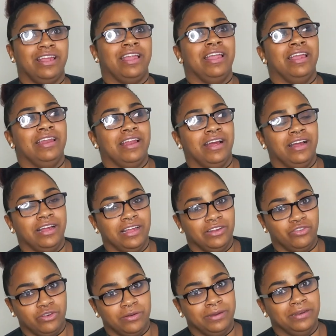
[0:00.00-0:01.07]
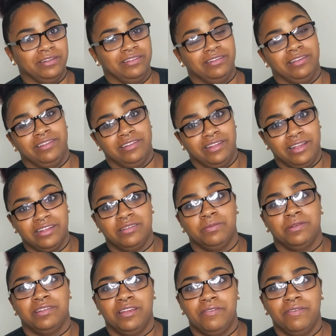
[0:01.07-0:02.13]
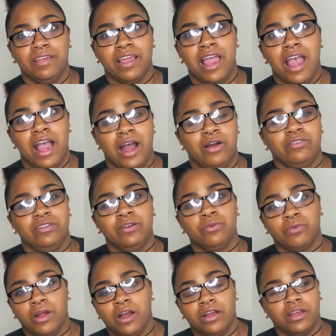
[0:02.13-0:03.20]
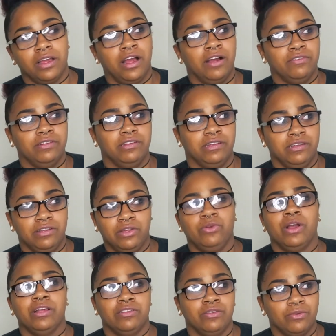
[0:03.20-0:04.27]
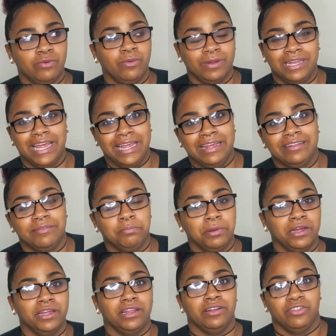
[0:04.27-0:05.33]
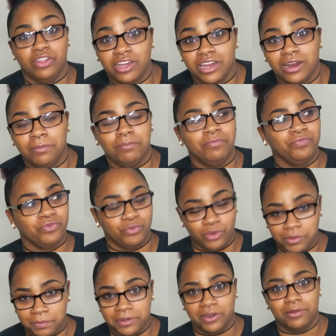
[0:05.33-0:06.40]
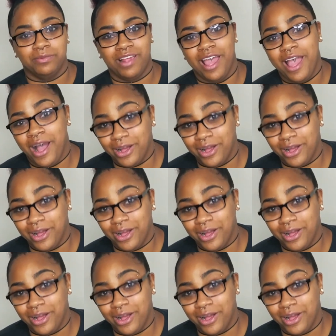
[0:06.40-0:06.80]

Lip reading: And I tore on this. To get specific, I was in a ruck. Obviously, you guys don't know what that is, but look it up, rugby terms.